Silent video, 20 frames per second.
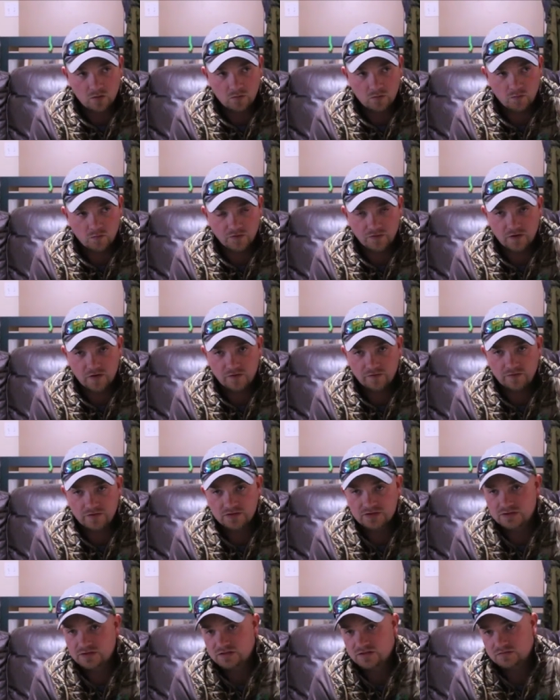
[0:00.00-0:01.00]
with all
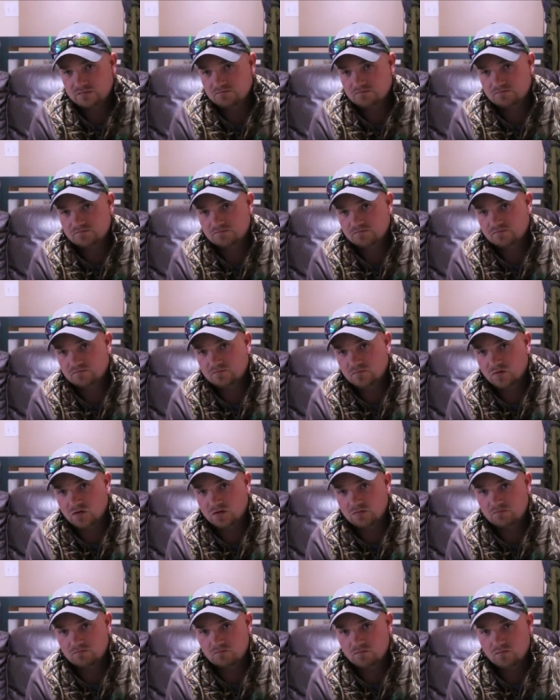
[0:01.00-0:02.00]
this
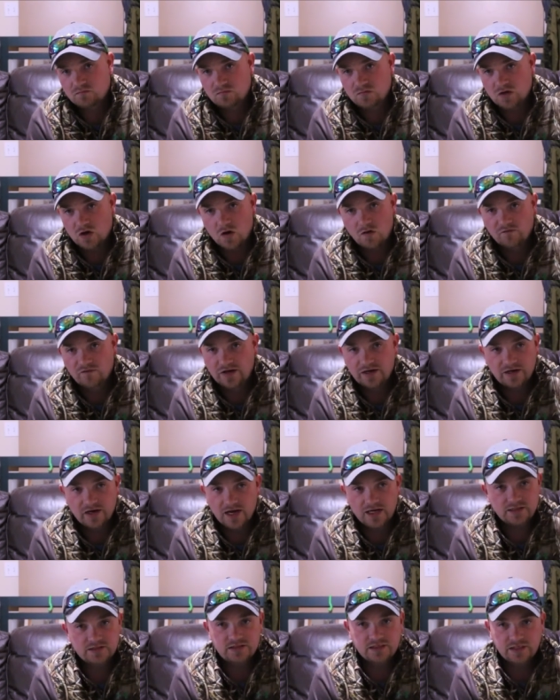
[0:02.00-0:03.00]

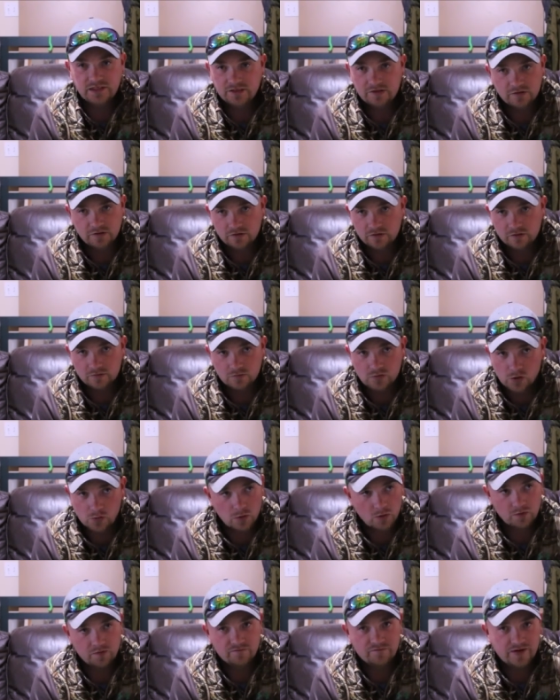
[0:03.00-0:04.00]
COVID-19 or
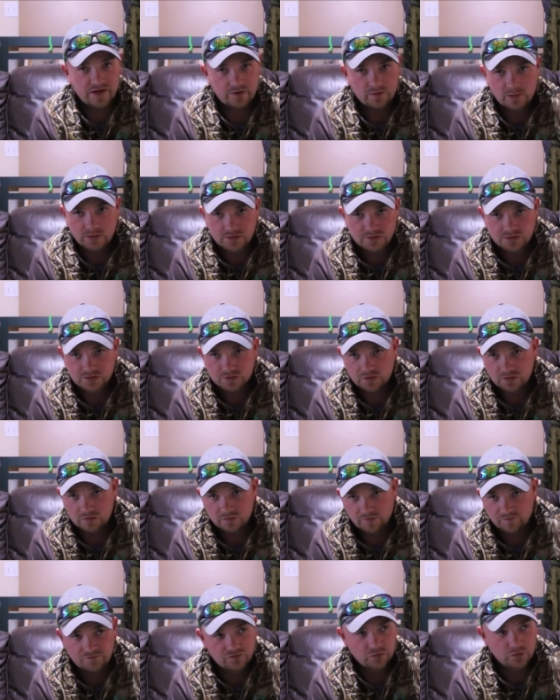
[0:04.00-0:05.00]
coronavirus or
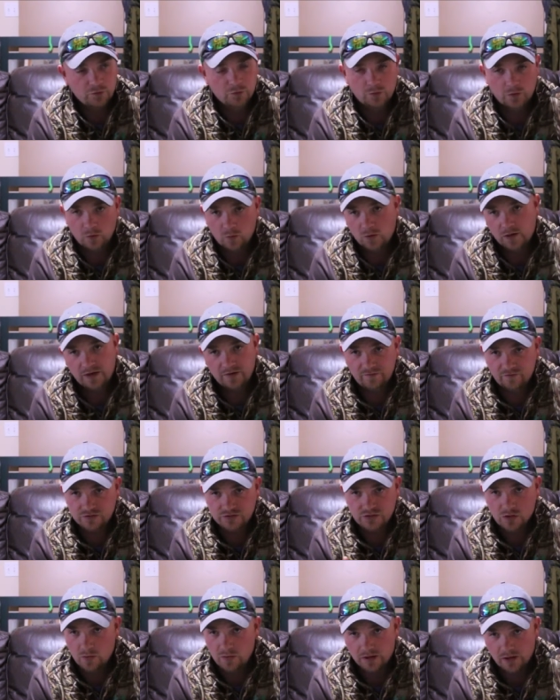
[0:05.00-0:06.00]
the flu or whatever is
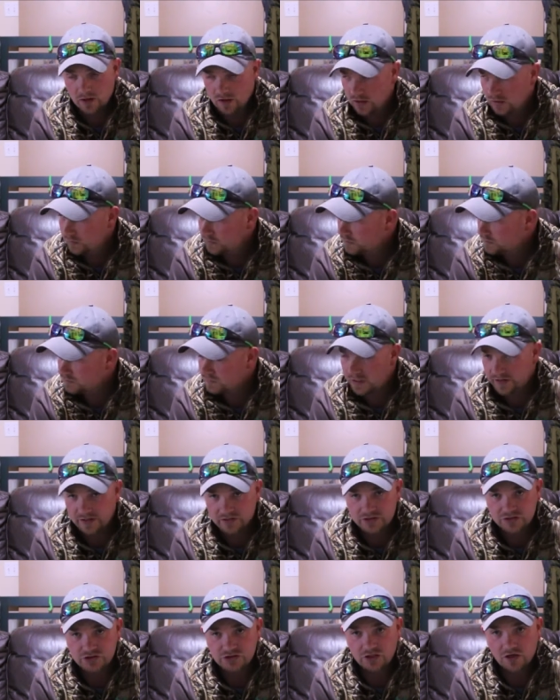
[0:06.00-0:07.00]
going on,
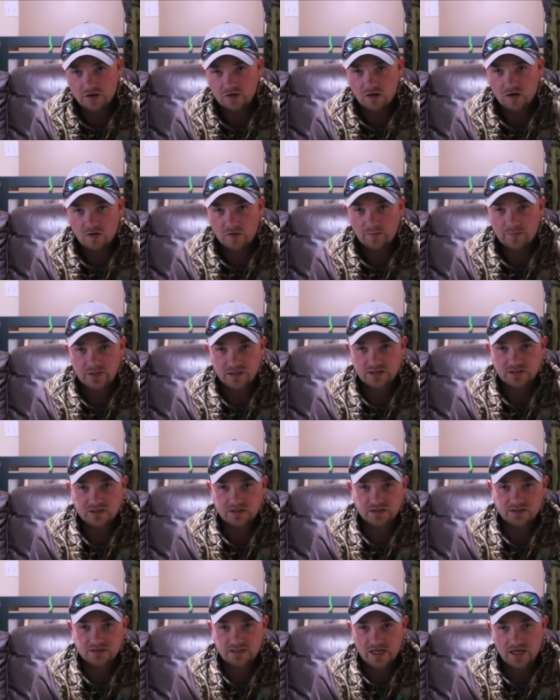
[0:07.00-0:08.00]
it's shutting all the
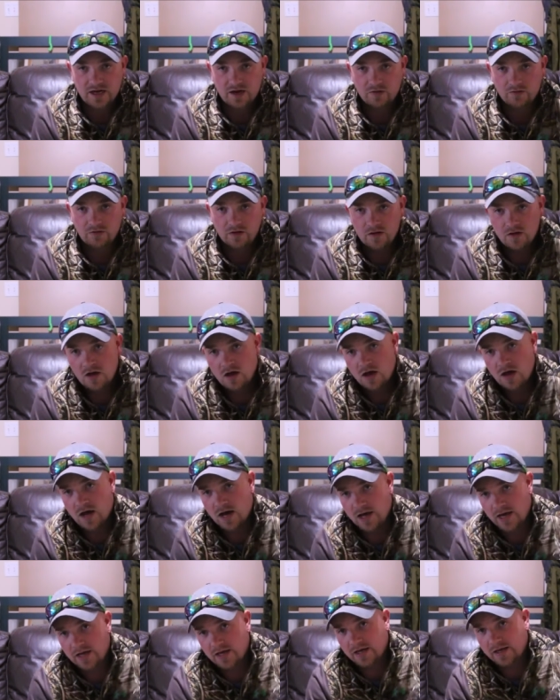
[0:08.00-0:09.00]
businesses down.
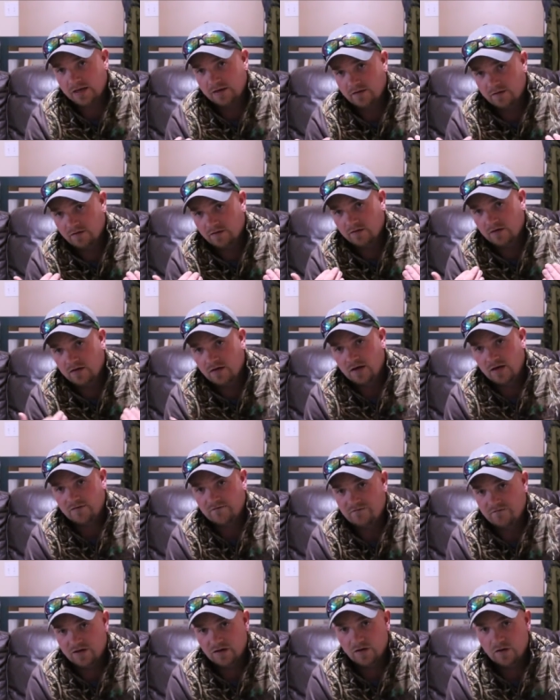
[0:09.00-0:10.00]
I have
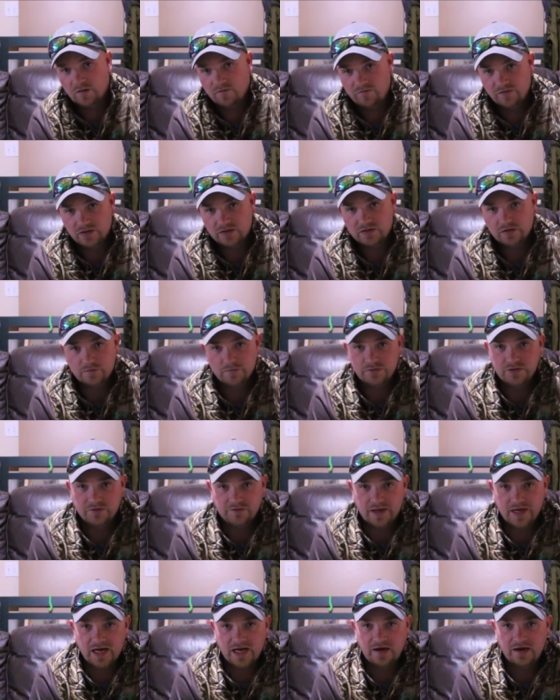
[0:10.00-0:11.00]
fell victim to
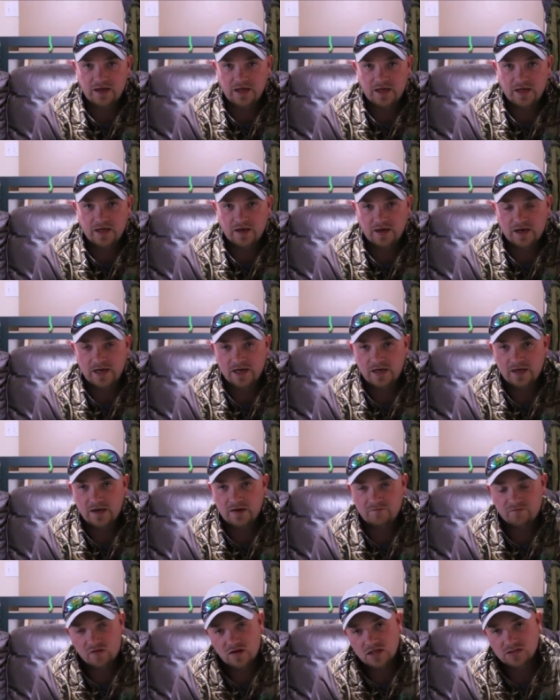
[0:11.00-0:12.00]
that, and I
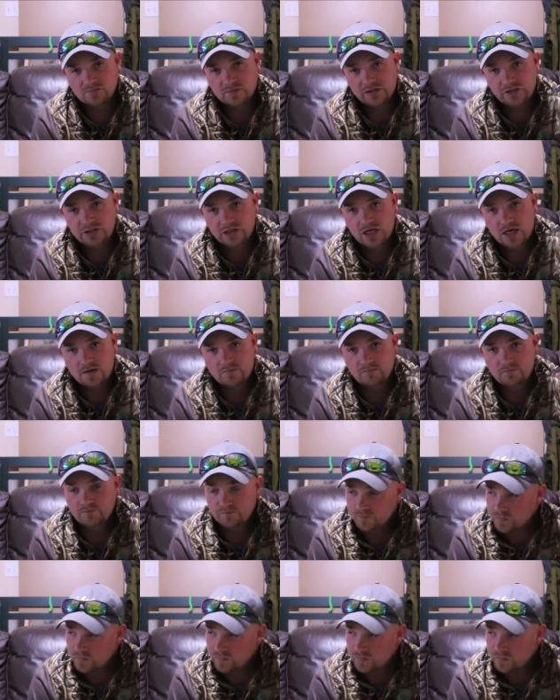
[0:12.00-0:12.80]
have lost my job.